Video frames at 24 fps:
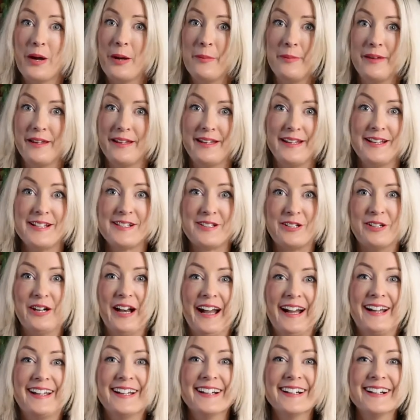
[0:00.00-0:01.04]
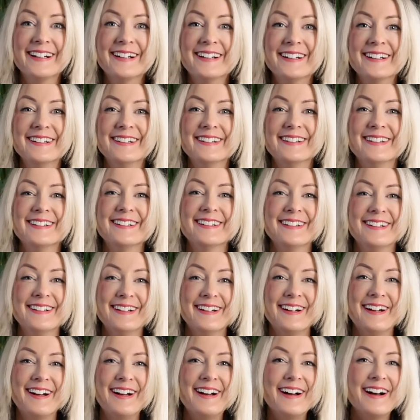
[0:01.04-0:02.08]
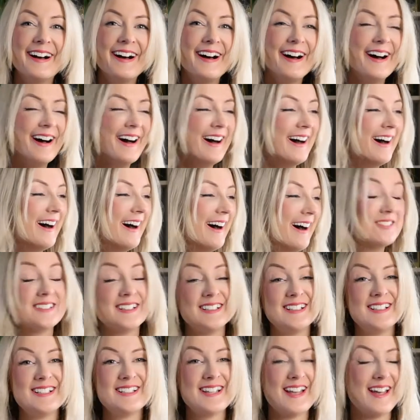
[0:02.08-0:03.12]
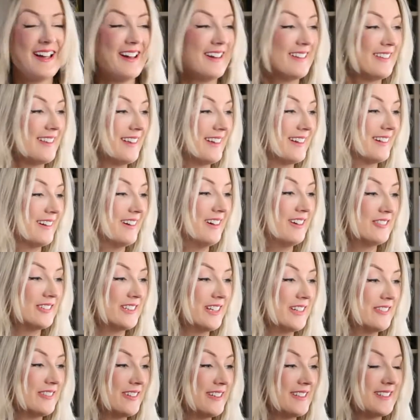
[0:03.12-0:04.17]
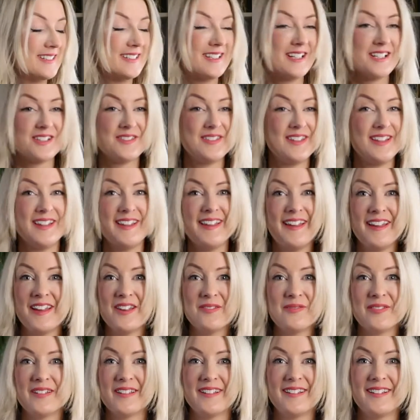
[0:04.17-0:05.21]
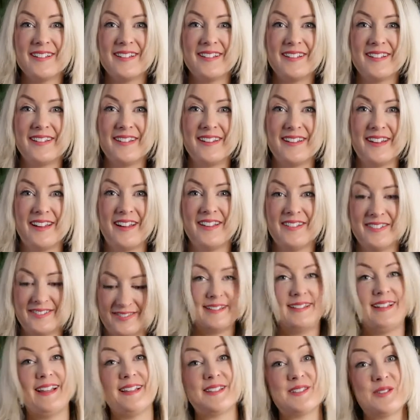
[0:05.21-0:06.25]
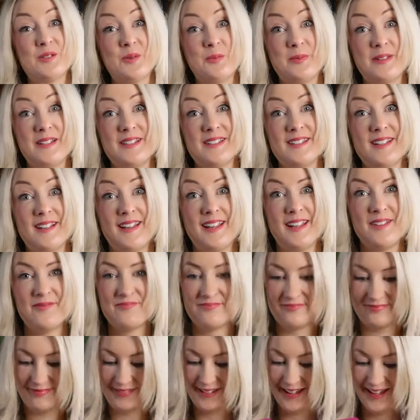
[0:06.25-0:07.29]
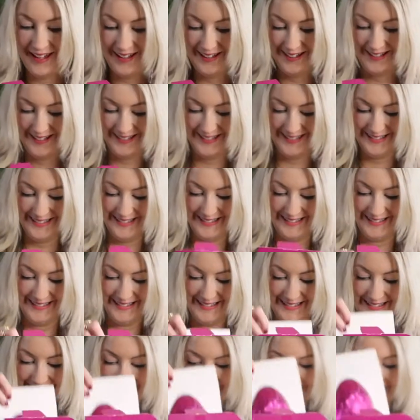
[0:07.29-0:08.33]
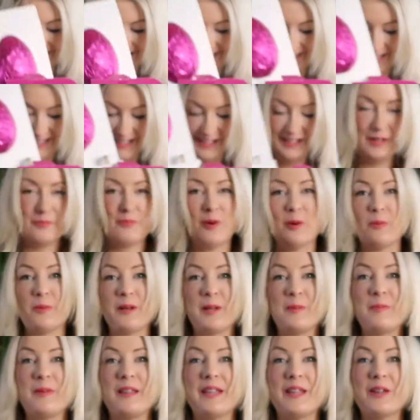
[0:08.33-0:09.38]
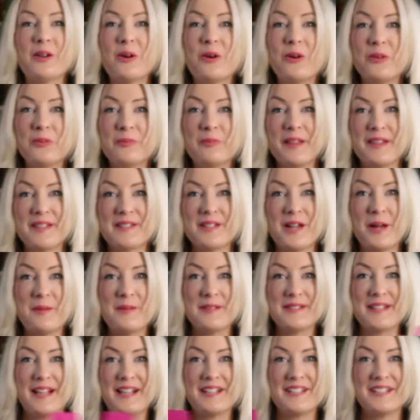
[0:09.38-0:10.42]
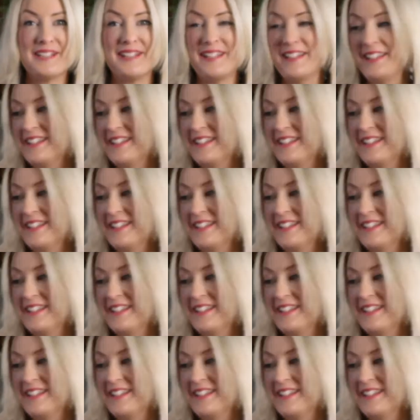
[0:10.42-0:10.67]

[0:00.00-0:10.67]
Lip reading: buy me an Easter egg. I was going to say I think I'll have enough here to last me a year, but you know, let's not be silly. I'll probably be gone by the time it's actually